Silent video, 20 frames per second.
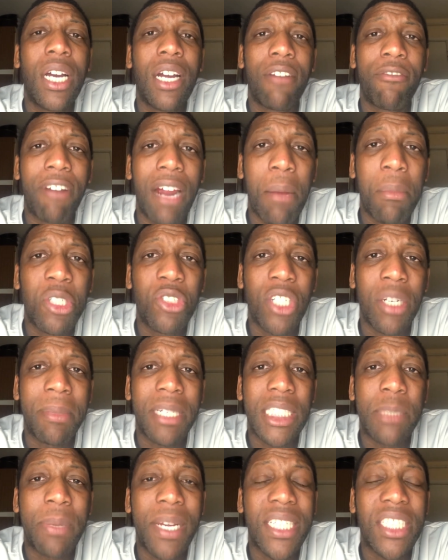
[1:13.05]
Real Madrid, I'm
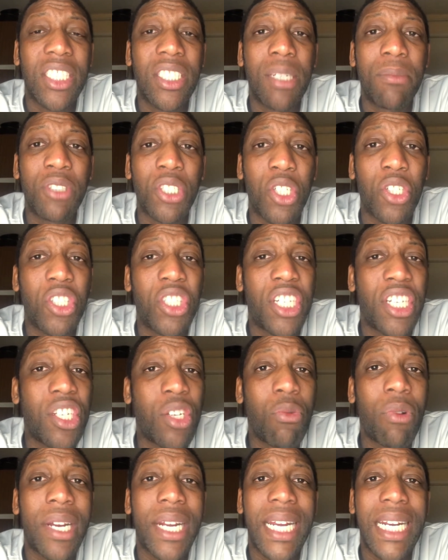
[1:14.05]
expecting them to
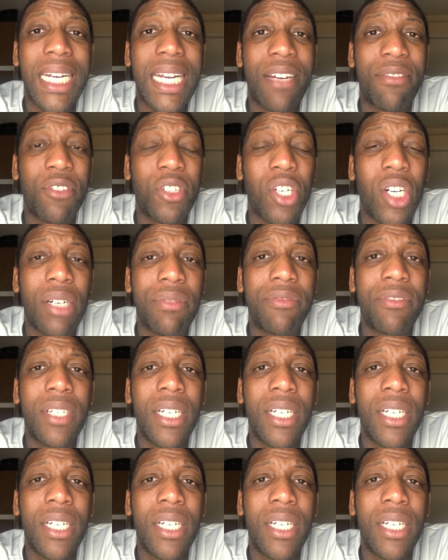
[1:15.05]
continue where they left off